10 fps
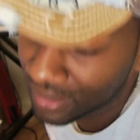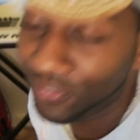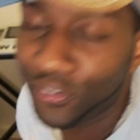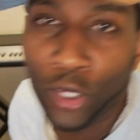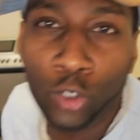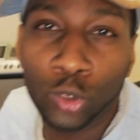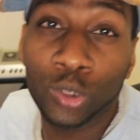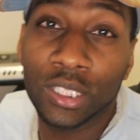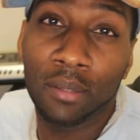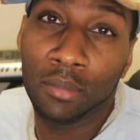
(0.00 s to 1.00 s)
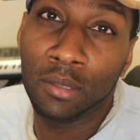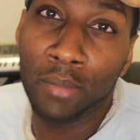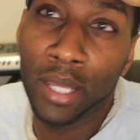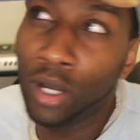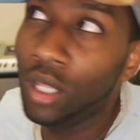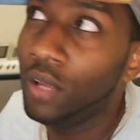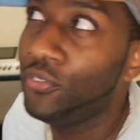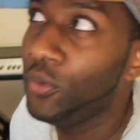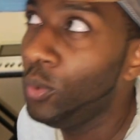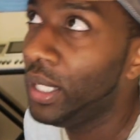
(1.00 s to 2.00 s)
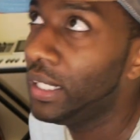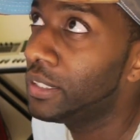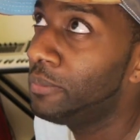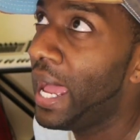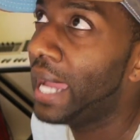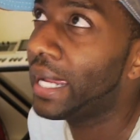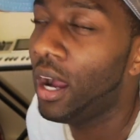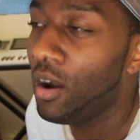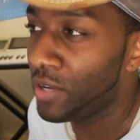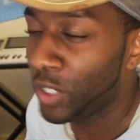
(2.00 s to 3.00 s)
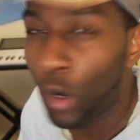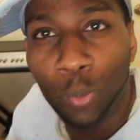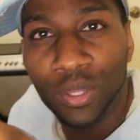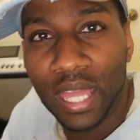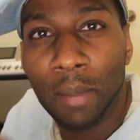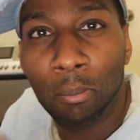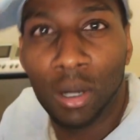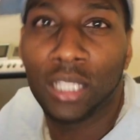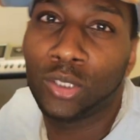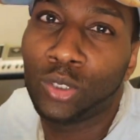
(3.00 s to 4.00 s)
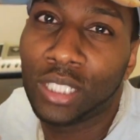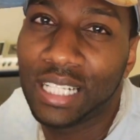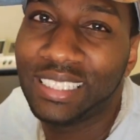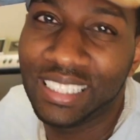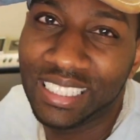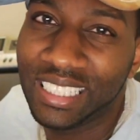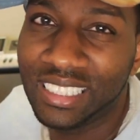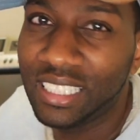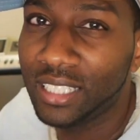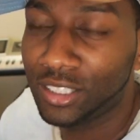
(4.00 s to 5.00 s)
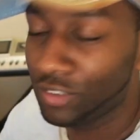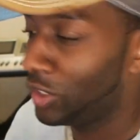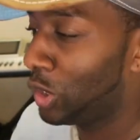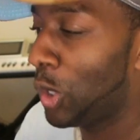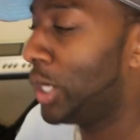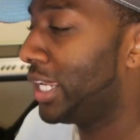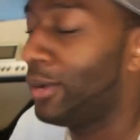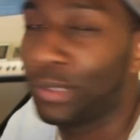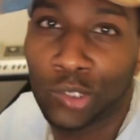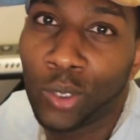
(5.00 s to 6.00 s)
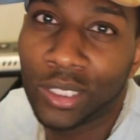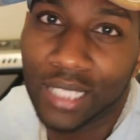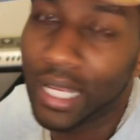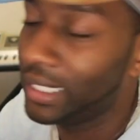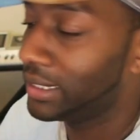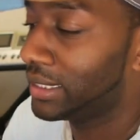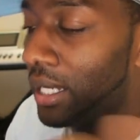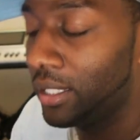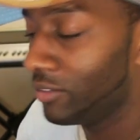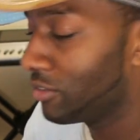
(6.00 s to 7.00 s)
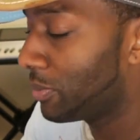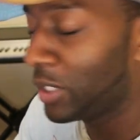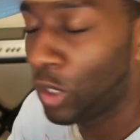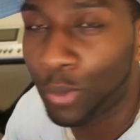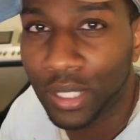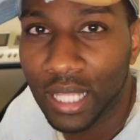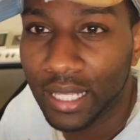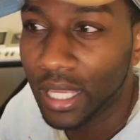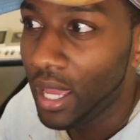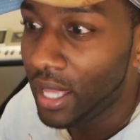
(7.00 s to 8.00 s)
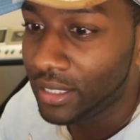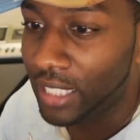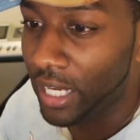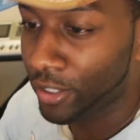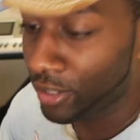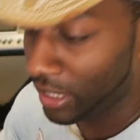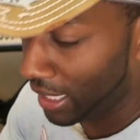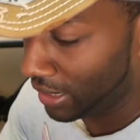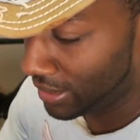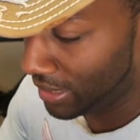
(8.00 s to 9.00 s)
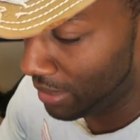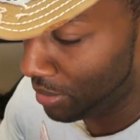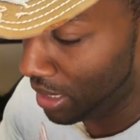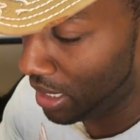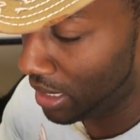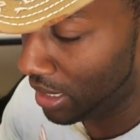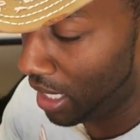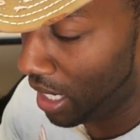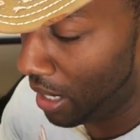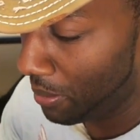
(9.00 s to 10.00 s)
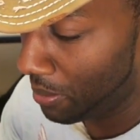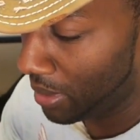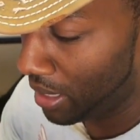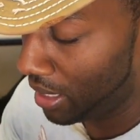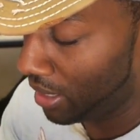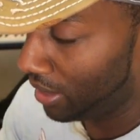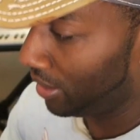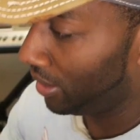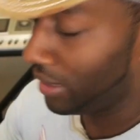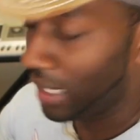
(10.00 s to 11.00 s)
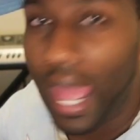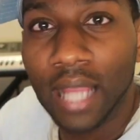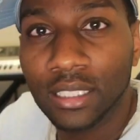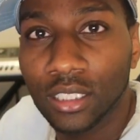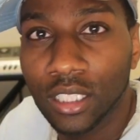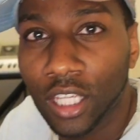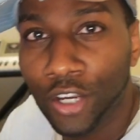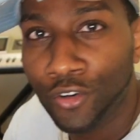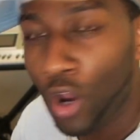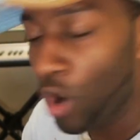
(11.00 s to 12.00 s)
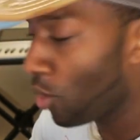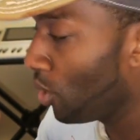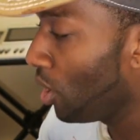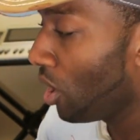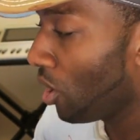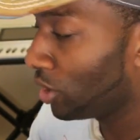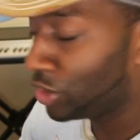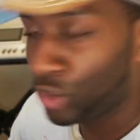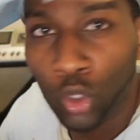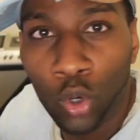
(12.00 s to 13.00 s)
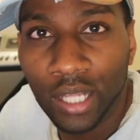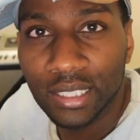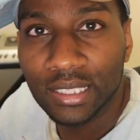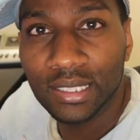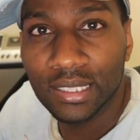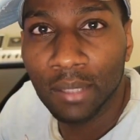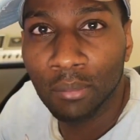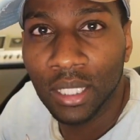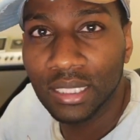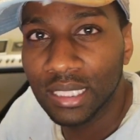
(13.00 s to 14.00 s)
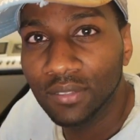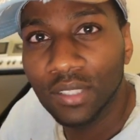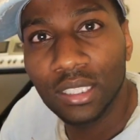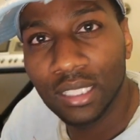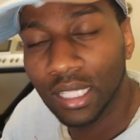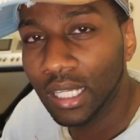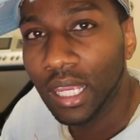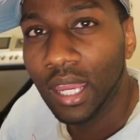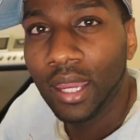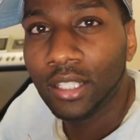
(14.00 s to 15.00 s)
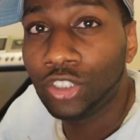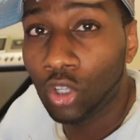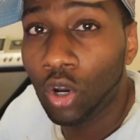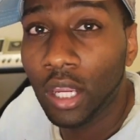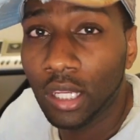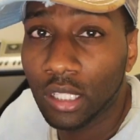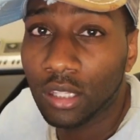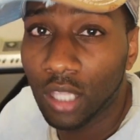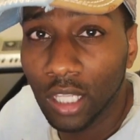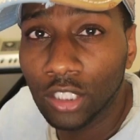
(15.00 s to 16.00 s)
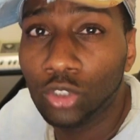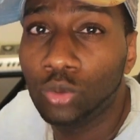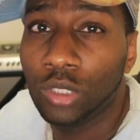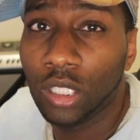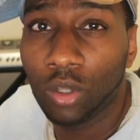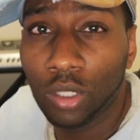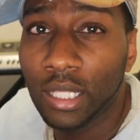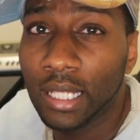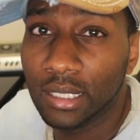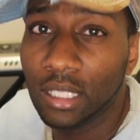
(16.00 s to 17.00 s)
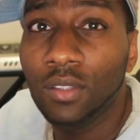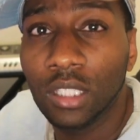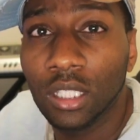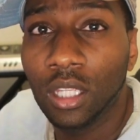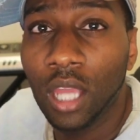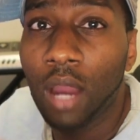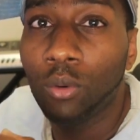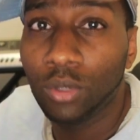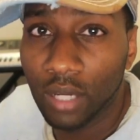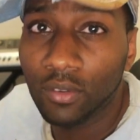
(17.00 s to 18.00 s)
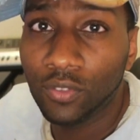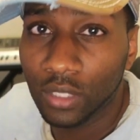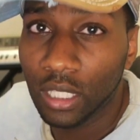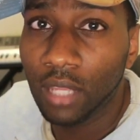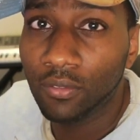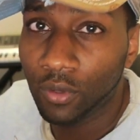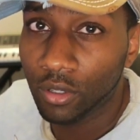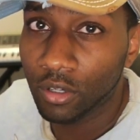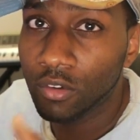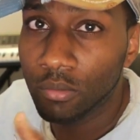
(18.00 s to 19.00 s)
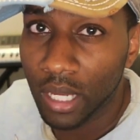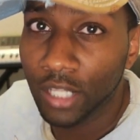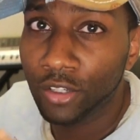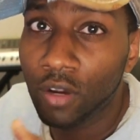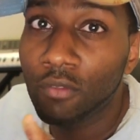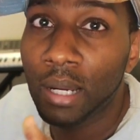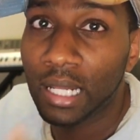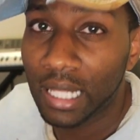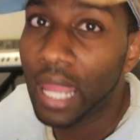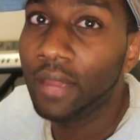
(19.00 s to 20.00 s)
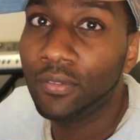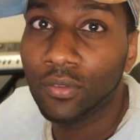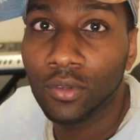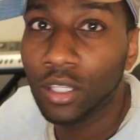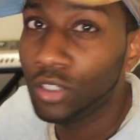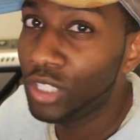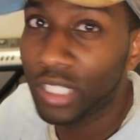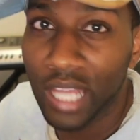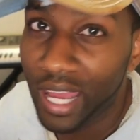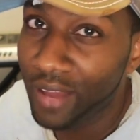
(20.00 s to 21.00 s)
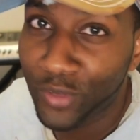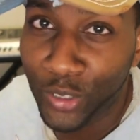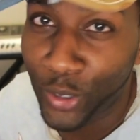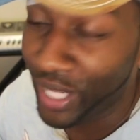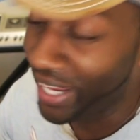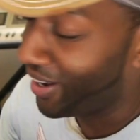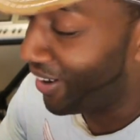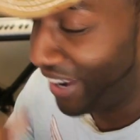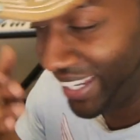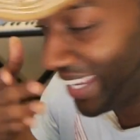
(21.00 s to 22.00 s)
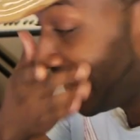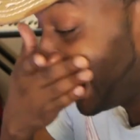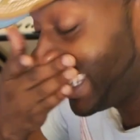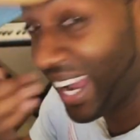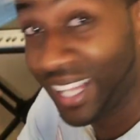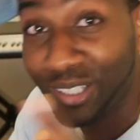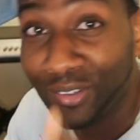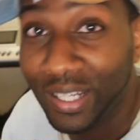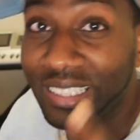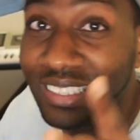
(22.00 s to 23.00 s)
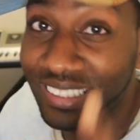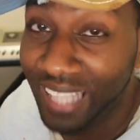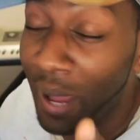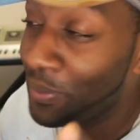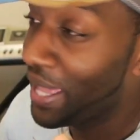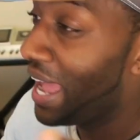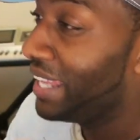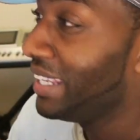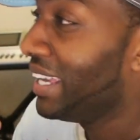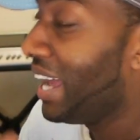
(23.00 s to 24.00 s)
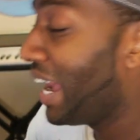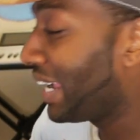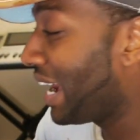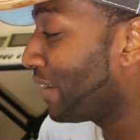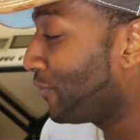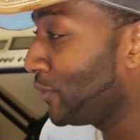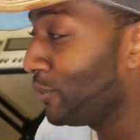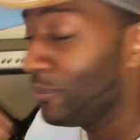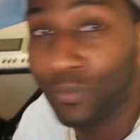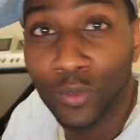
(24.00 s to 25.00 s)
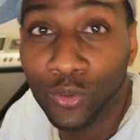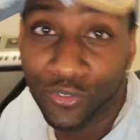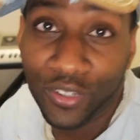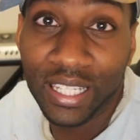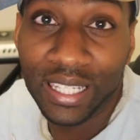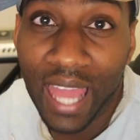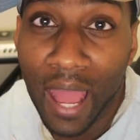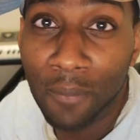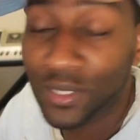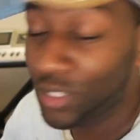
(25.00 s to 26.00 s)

For those who sent me mail a few weeks back, I already opened that bundle and I didn't get a chance to record it. I was so excited, I just started ripping it open. Like Decker Link sent me um, uh, uh, Action Hero or Joy, she sent me a DVD. Joy, the things you did on that DVD, I will never forget for the remainder of my life. You did not have to go that hard. Y'all are crazy. Stop that. I got a few new fitted caps.